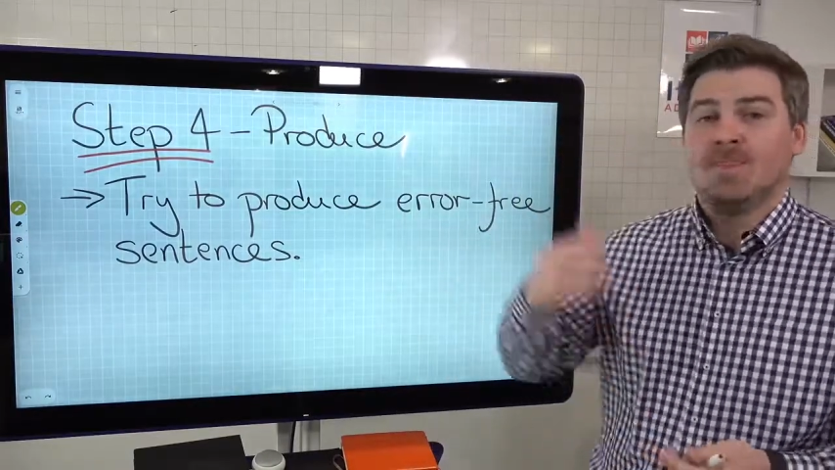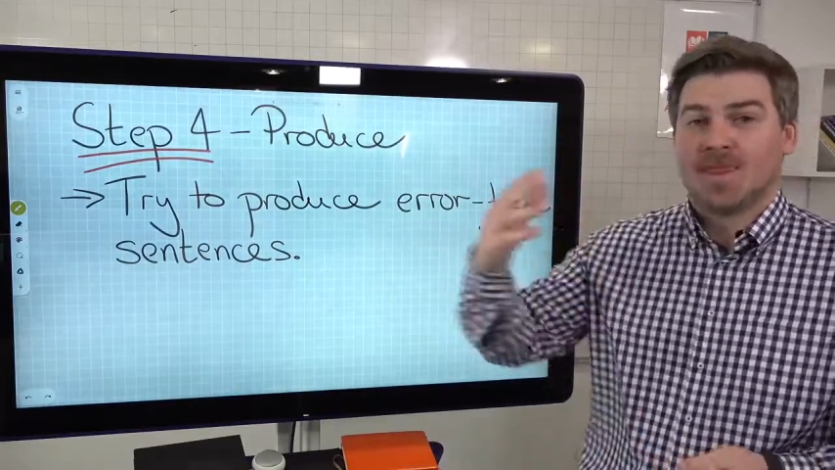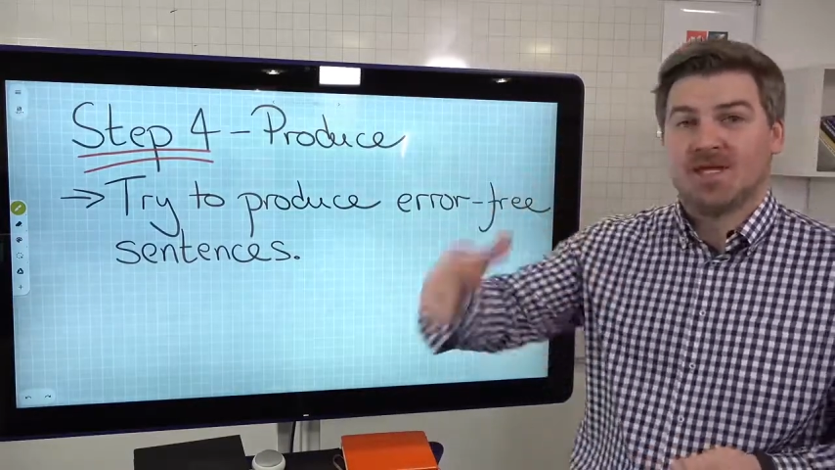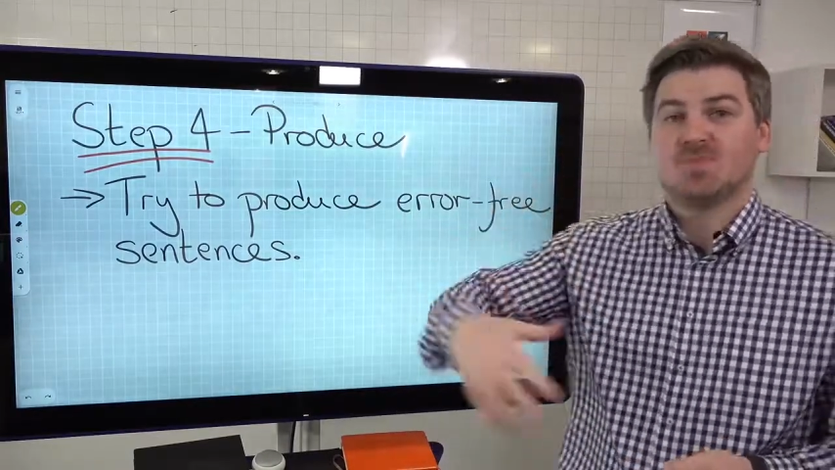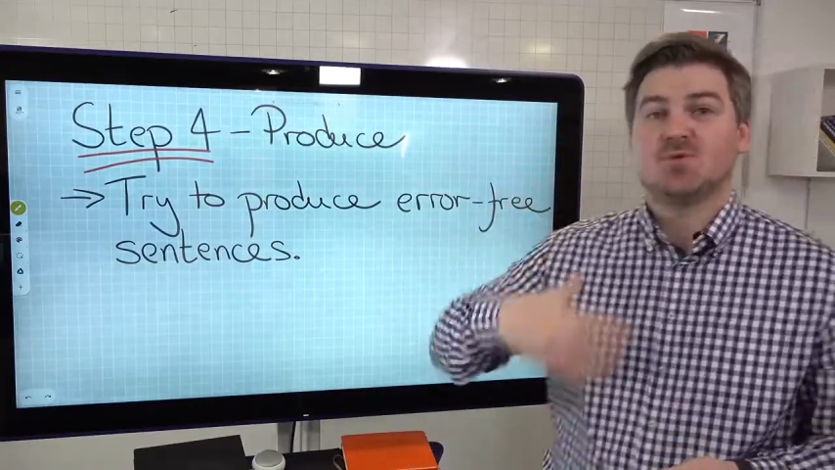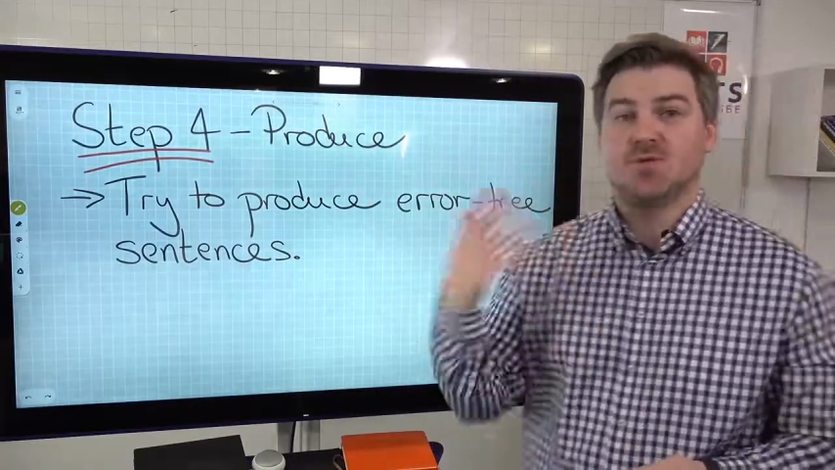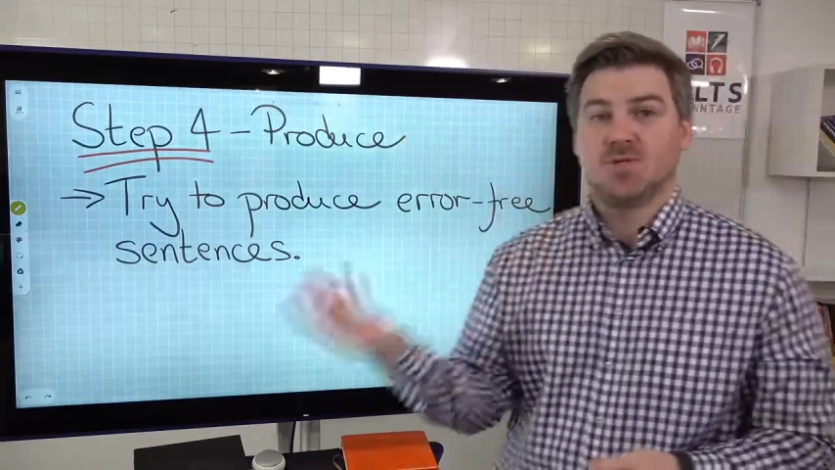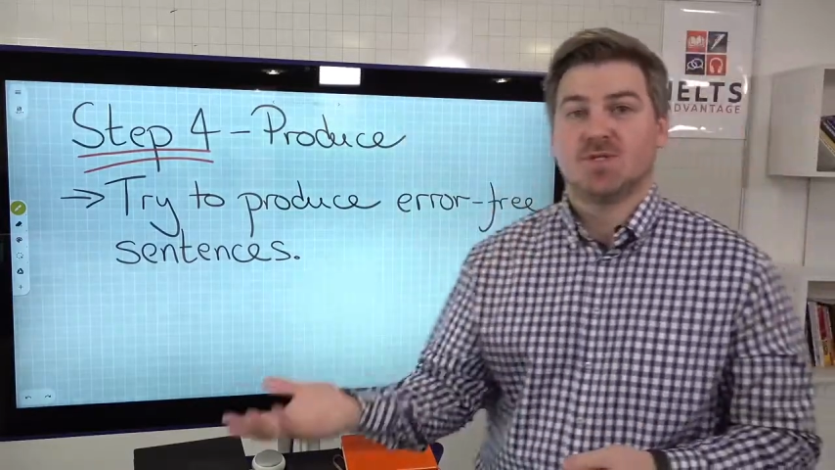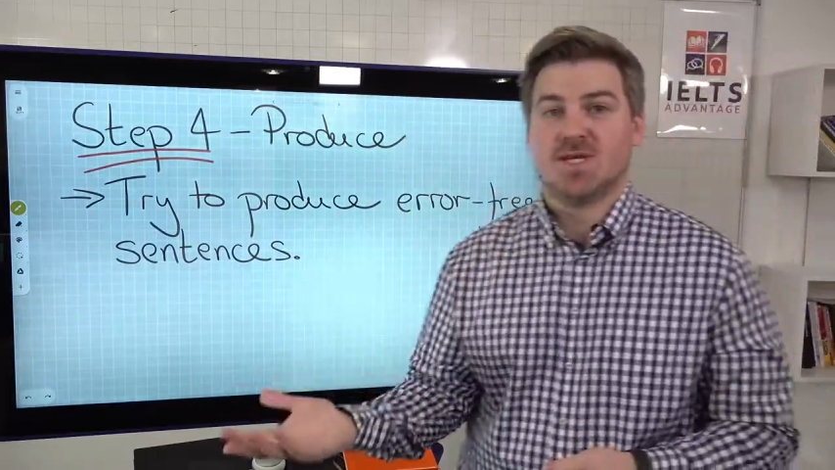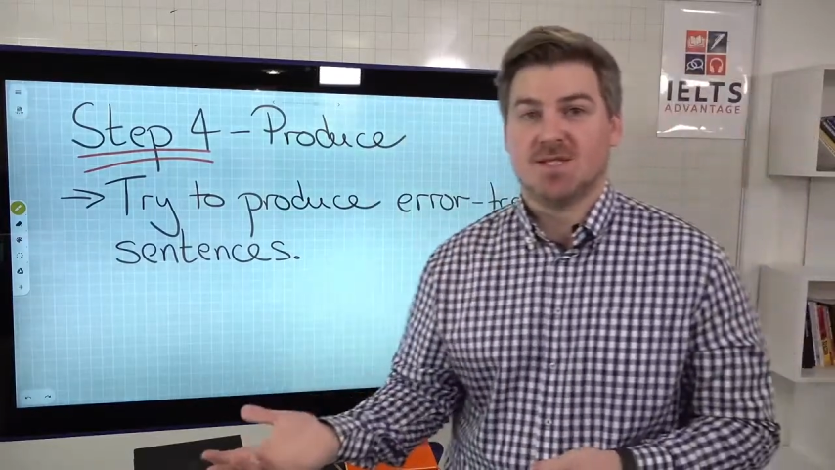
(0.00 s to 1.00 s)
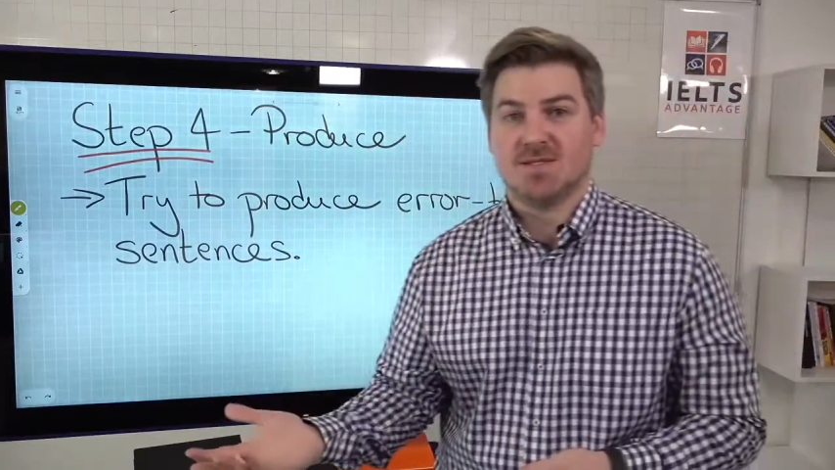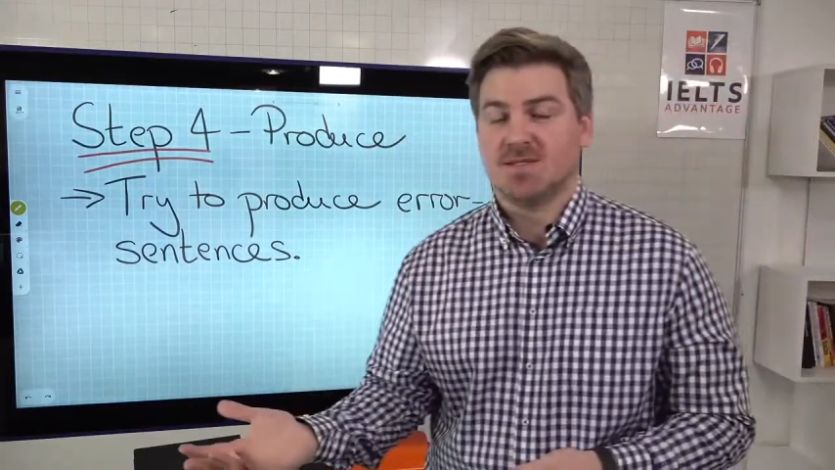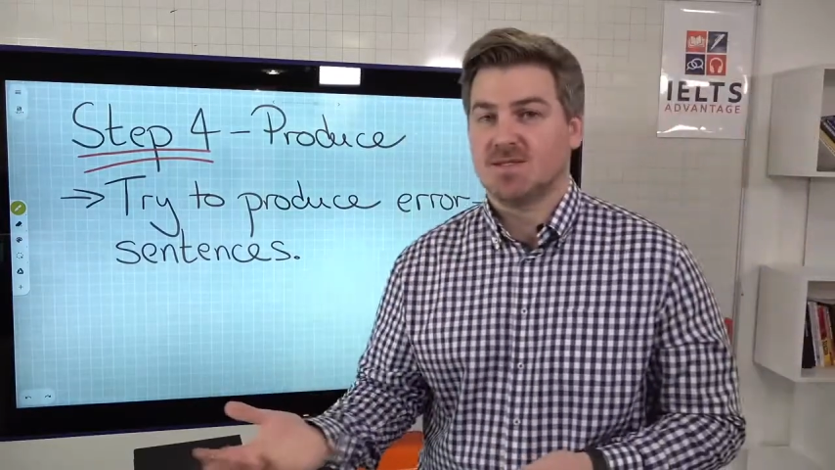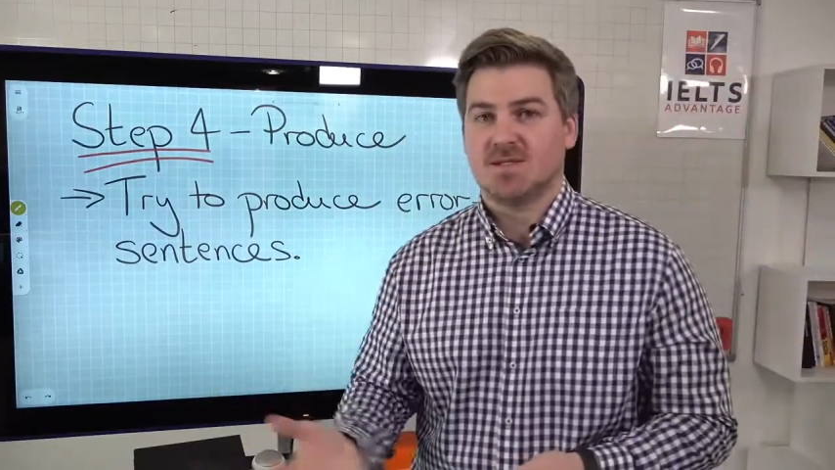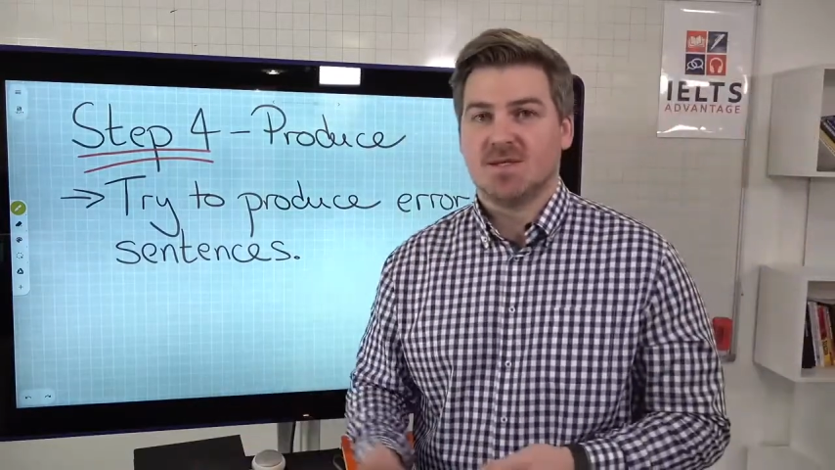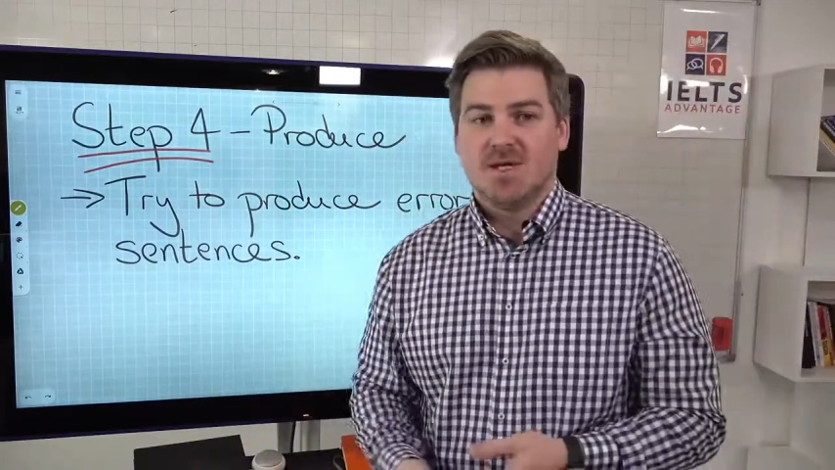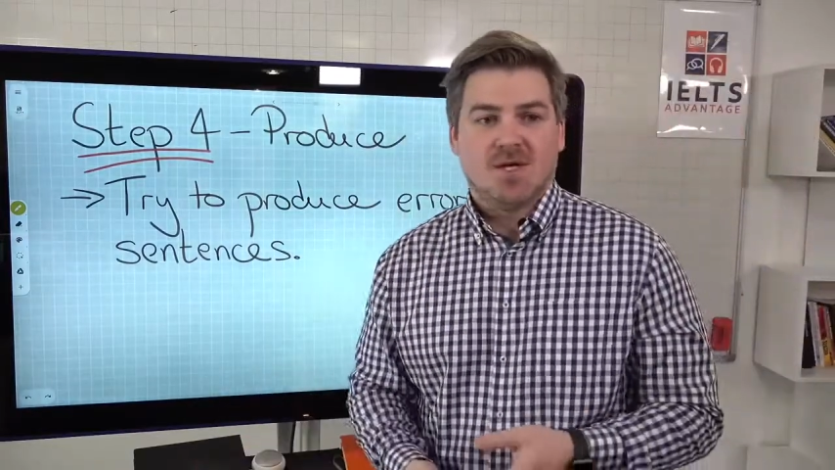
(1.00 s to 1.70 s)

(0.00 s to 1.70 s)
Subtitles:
is produce sentences.